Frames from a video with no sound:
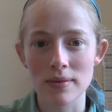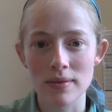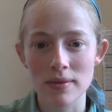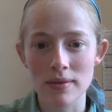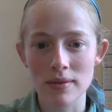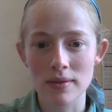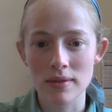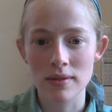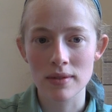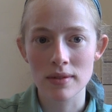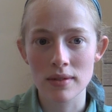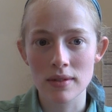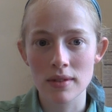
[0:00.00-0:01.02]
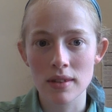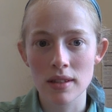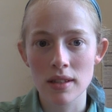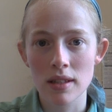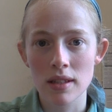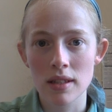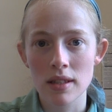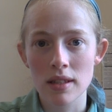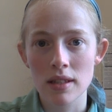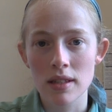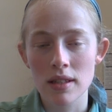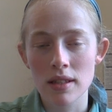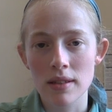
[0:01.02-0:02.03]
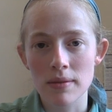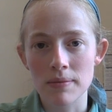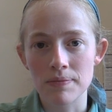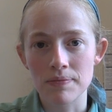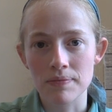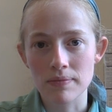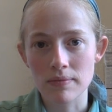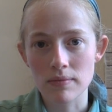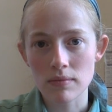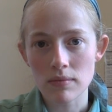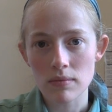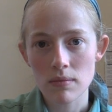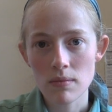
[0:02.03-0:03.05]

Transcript: (not speaking)